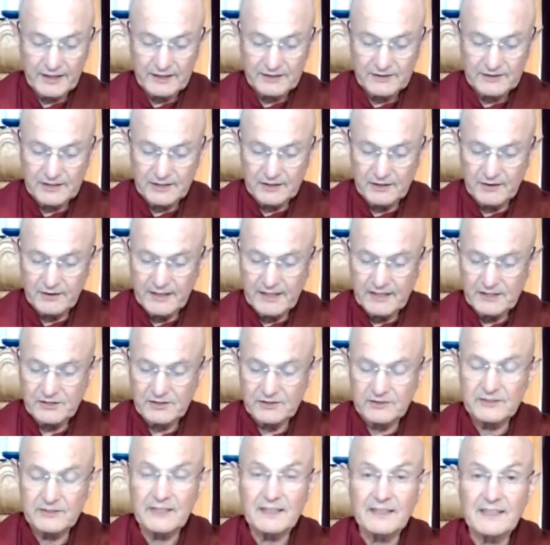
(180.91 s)

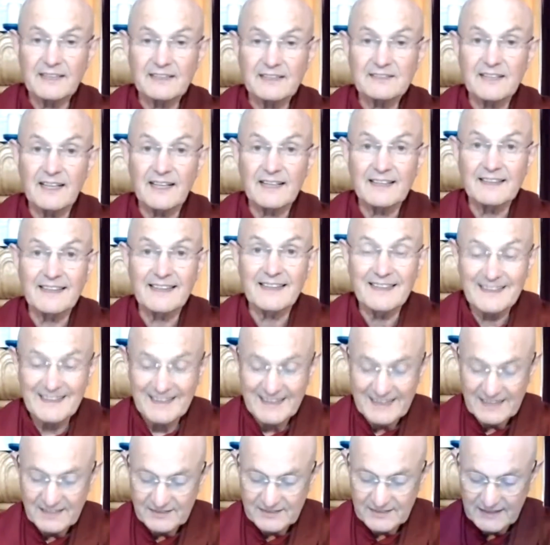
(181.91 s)
considerations in deciding
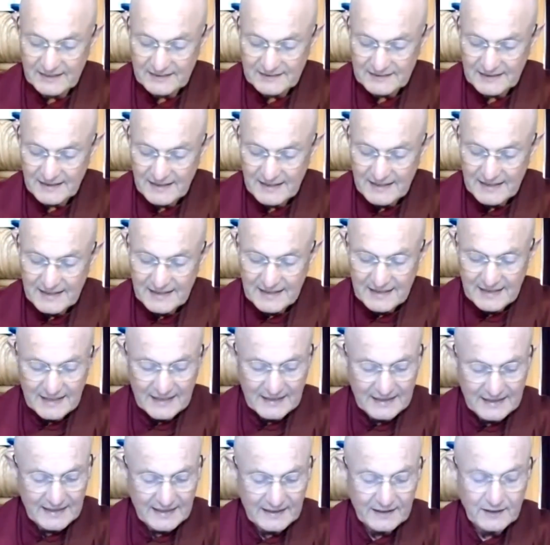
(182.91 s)
cases,
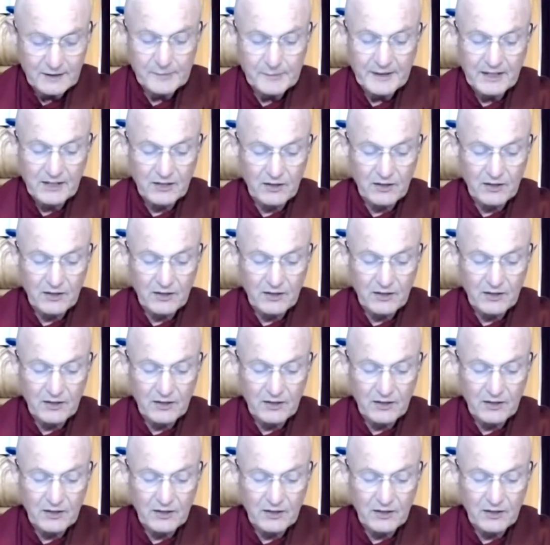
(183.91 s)
he cannot be